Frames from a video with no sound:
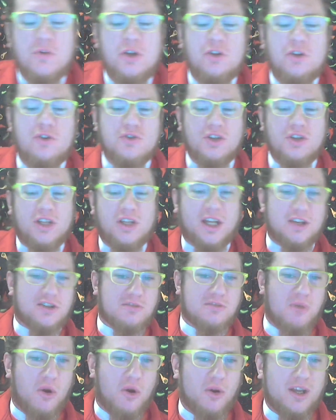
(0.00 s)
when you're using like a
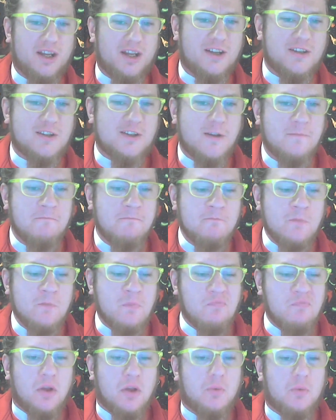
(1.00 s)
smokiness,
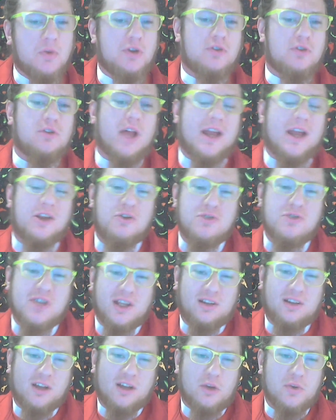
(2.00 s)
when you're like
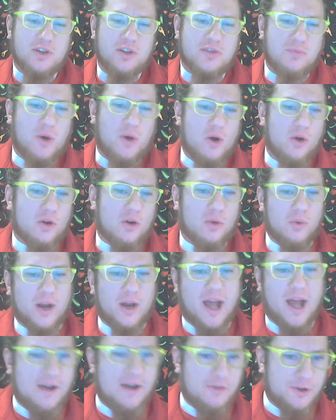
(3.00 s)
using liquid smoke or
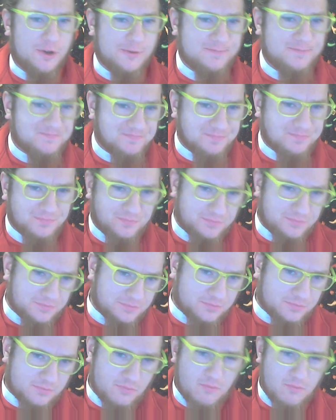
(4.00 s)
what have you.
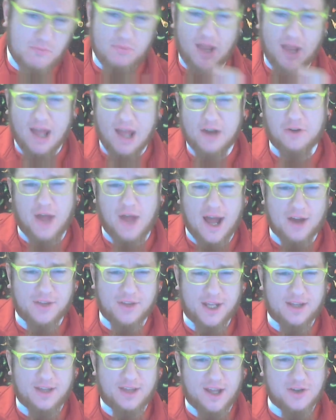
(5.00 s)
I don't know how
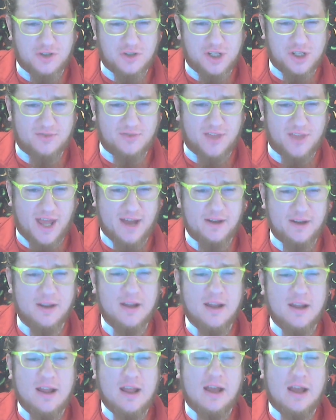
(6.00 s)
they, they achieved that.
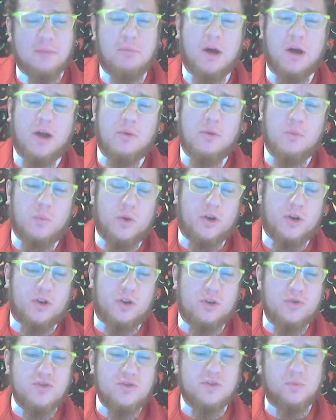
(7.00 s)
But when you
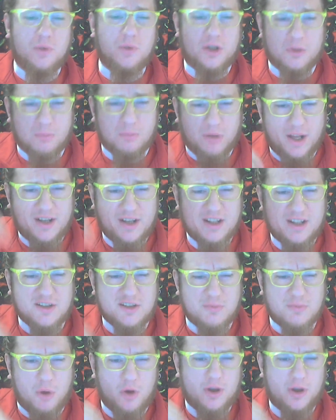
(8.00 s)
use when you're blending
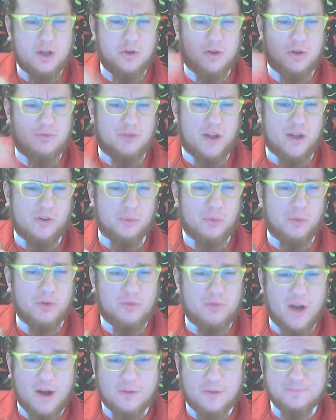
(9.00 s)
smoke into a flavor
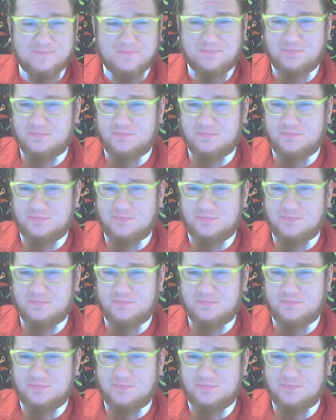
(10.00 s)
profile,